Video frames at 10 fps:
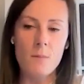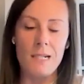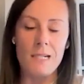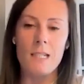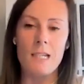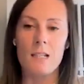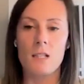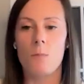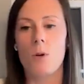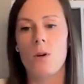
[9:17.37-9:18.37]
Managed to get the
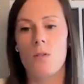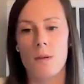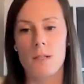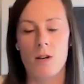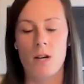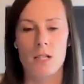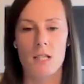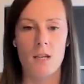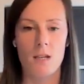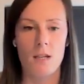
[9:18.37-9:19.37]
support of
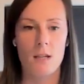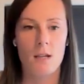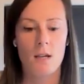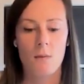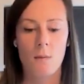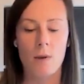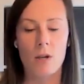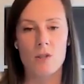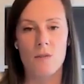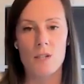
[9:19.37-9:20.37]
Maserati, and we went
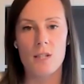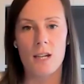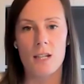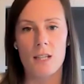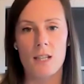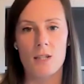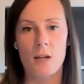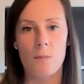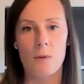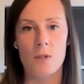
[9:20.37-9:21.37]
on to finish second in that
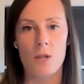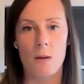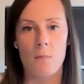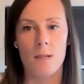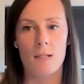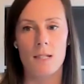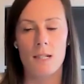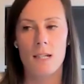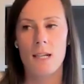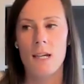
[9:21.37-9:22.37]
championship. And
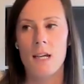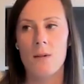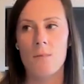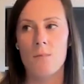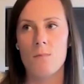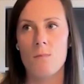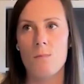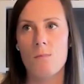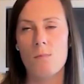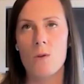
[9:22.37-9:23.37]

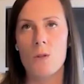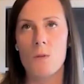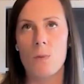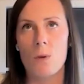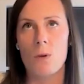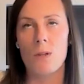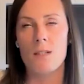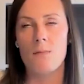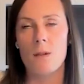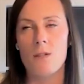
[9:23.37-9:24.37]
motorsport, as
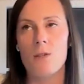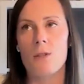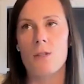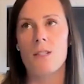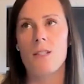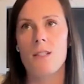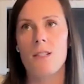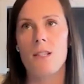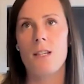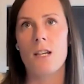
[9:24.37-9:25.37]
I've mentioned,
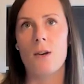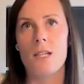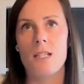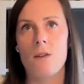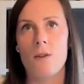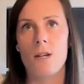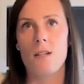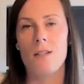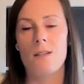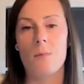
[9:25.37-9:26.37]
is
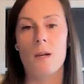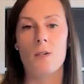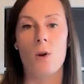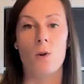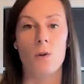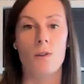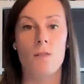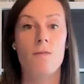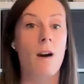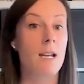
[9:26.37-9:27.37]
very dependent on
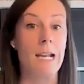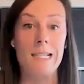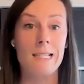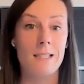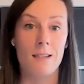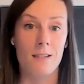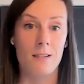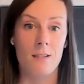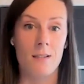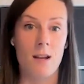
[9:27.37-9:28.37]
finance
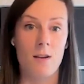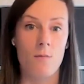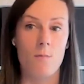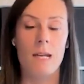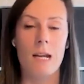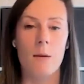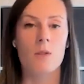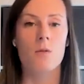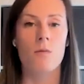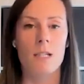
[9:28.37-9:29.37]
and being able
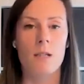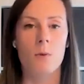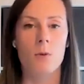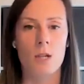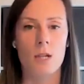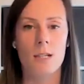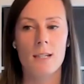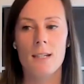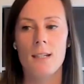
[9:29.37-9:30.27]
to raise the budget.